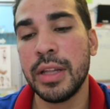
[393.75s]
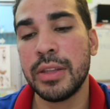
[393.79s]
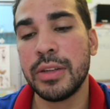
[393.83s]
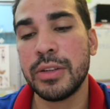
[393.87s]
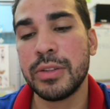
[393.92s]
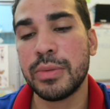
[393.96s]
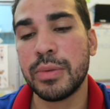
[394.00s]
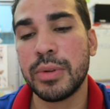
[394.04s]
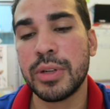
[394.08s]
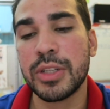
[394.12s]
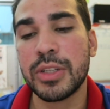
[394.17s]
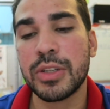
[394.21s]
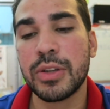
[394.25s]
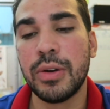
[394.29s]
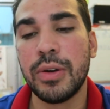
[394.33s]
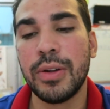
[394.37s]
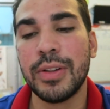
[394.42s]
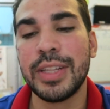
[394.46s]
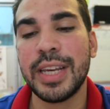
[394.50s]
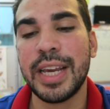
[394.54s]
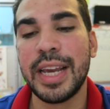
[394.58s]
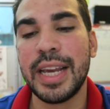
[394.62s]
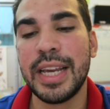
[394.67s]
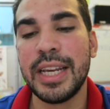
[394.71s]
There's one that's
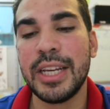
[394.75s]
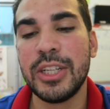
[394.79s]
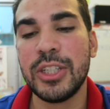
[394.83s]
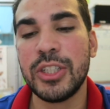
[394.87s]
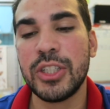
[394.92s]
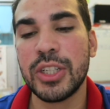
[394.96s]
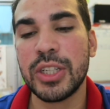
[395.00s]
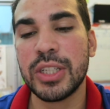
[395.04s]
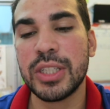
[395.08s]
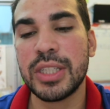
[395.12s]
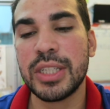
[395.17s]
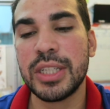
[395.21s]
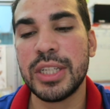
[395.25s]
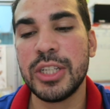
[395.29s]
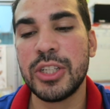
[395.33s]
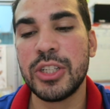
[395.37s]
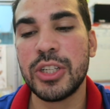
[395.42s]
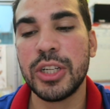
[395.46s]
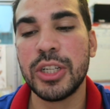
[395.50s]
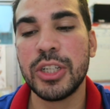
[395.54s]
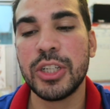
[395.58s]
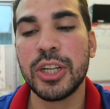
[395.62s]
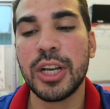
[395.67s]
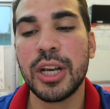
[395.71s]
called
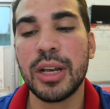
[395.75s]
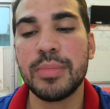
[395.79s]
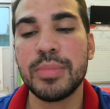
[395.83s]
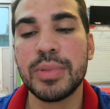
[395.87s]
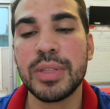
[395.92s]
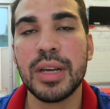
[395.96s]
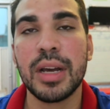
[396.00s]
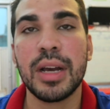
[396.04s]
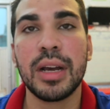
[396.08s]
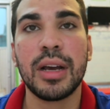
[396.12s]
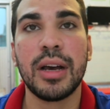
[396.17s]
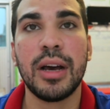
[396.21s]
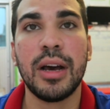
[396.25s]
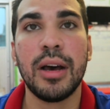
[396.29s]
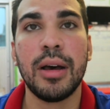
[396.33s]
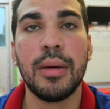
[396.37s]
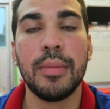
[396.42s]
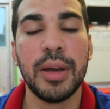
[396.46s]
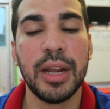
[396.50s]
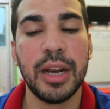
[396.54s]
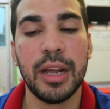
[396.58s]
AsiaTeachingJobs.com,